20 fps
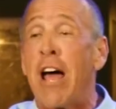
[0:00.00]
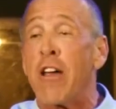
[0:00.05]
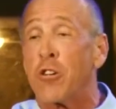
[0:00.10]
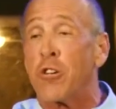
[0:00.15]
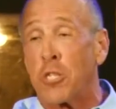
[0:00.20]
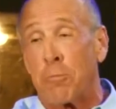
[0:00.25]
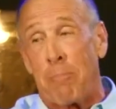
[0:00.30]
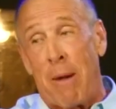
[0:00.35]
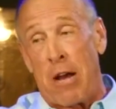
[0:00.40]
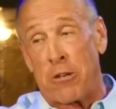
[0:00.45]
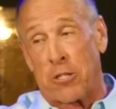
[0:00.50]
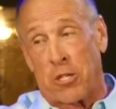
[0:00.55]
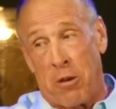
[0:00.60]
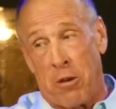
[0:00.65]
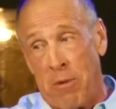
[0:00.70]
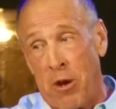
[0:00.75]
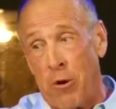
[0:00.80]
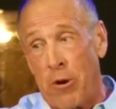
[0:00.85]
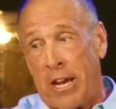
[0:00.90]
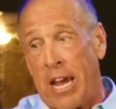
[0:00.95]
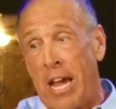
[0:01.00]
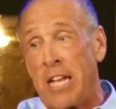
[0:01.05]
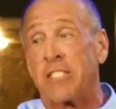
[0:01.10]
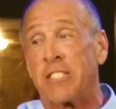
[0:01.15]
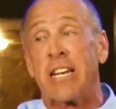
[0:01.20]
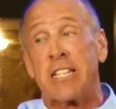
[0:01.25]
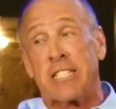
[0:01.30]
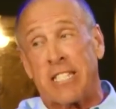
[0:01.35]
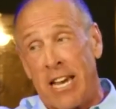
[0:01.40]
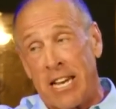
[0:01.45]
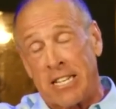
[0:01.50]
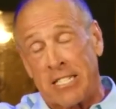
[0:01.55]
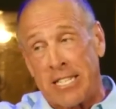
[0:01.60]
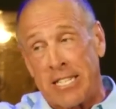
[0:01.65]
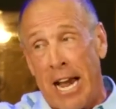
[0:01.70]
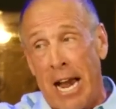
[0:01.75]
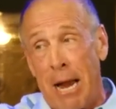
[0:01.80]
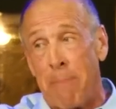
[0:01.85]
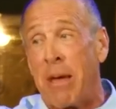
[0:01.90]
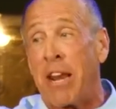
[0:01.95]
how your spouse communicates. That takes
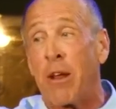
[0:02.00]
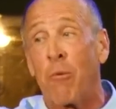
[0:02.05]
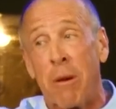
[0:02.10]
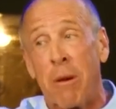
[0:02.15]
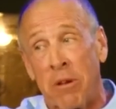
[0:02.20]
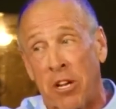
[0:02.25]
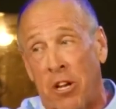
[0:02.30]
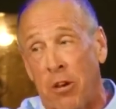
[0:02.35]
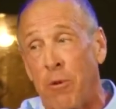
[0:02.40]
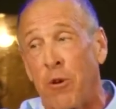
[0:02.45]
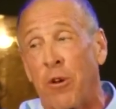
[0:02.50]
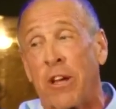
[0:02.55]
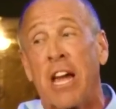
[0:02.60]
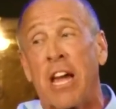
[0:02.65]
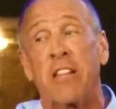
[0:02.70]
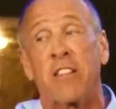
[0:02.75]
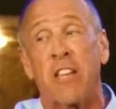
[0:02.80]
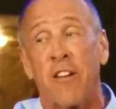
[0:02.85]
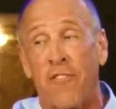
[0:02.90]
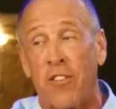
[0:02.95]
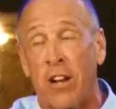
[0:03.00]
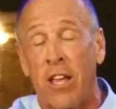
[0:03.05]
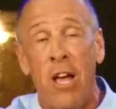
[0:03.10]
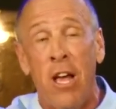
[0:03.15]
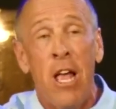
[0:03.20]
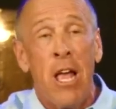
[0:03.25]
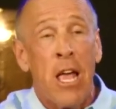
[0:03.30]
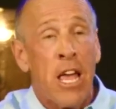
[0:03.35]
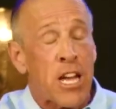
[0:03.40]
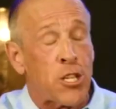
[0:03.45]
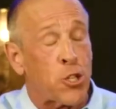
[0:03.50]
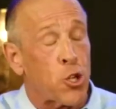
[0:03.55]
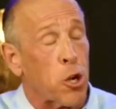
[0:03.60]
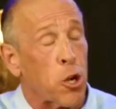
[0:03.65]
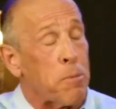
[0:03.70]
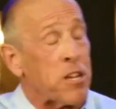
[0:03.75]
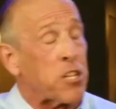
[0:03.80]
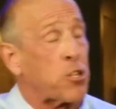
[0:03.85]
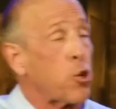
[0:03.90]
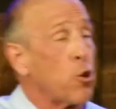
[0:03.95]
time. Men and women communicate differently. It
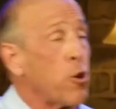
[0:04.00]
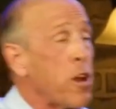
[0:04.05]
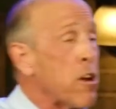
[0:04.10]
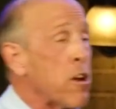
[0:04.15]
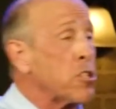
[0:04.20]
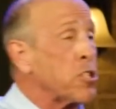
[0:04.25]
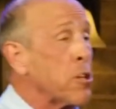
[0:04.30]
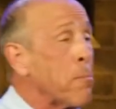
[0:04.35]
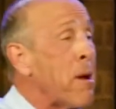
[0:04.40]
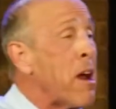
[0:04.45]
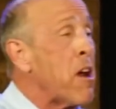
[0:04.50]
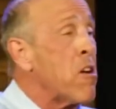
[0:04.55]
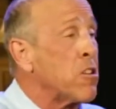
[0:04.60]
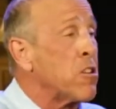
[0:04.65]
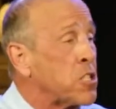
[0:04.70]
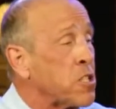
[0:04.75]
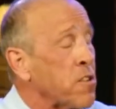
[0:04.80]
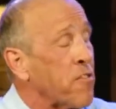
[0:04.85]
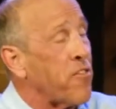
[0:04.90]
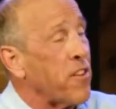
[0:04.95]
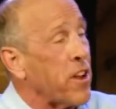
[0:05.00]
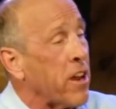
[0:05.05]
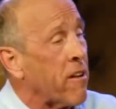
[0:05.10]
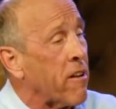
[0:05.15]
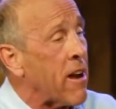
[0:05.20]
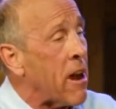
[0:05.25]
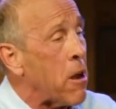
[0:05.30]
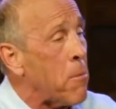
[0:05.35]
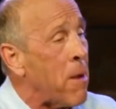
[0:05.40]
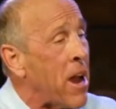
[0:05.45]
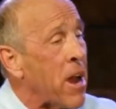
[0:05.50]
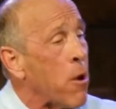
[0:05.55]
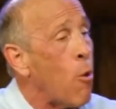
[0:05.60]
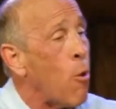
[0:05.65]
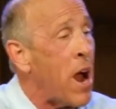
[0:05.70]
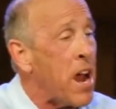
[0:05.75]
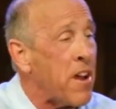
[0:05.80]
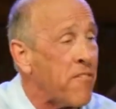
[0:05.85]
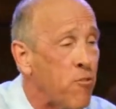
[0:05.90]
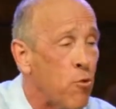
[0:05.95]
took me 2 years of marriage to figure out my
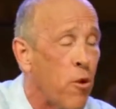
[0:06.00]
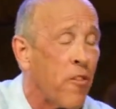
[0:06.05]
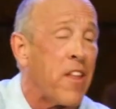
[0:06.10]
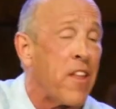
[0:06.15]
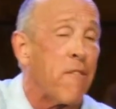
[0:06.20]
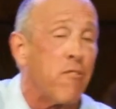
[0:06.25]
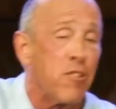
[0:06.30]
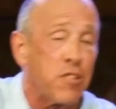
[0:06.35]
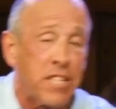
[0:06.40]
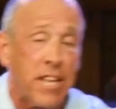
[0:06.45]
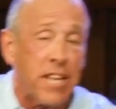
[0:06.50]
wife will never